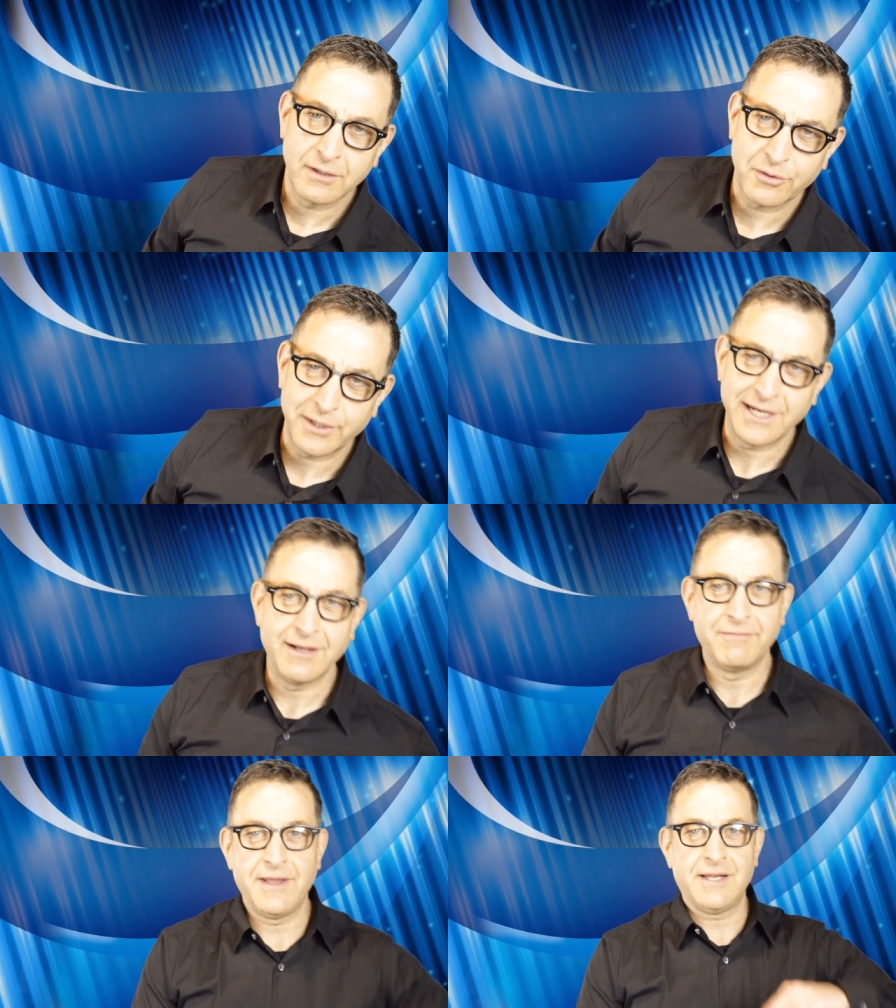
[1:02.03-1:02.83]
Creed
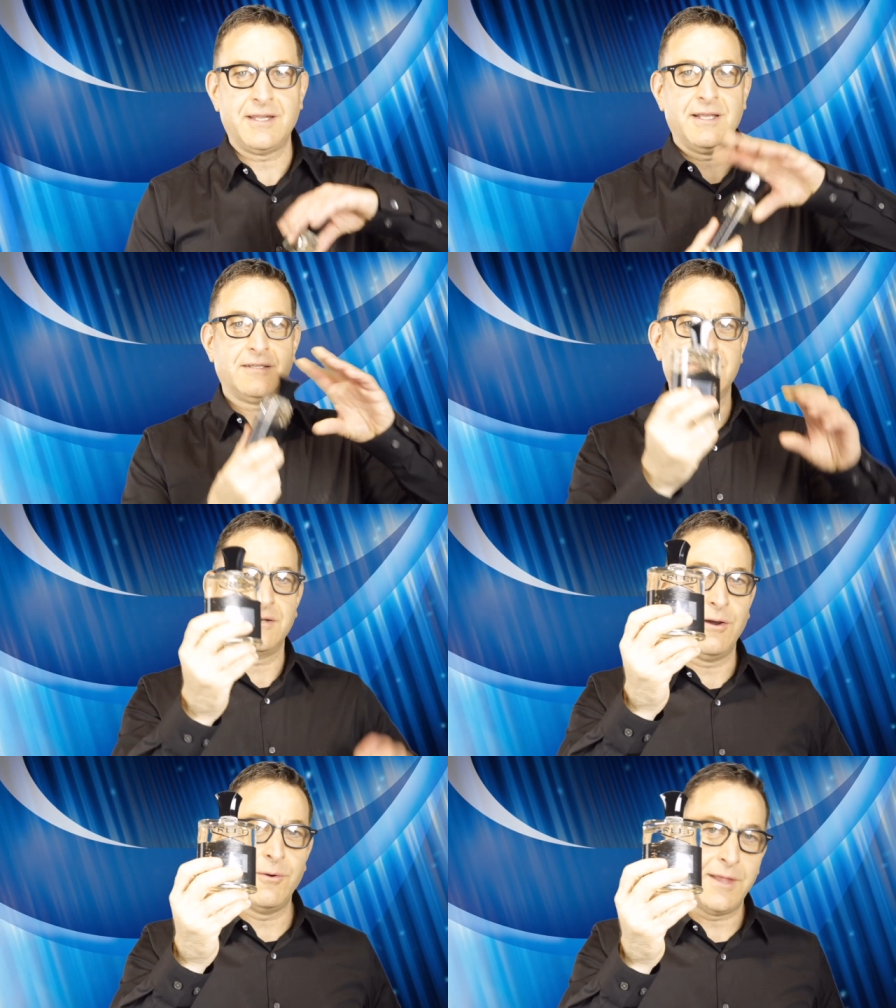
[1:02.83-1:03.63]
Aventus.
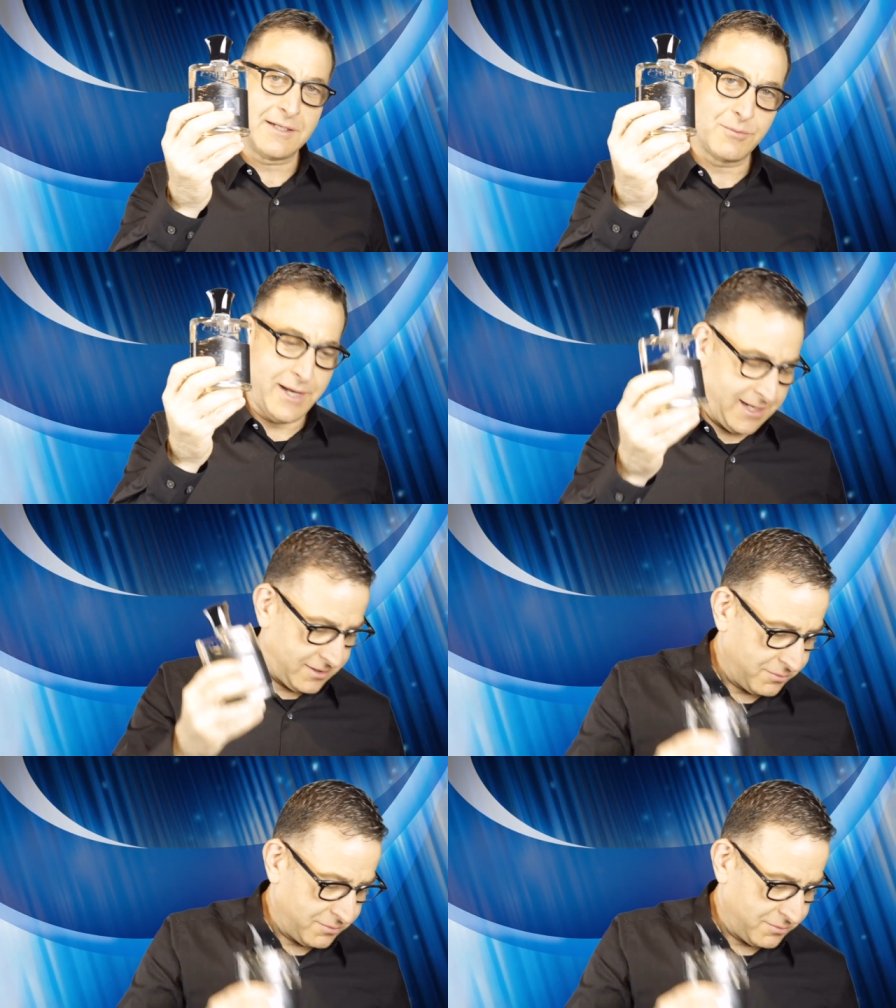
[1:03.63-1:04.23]
No, that's way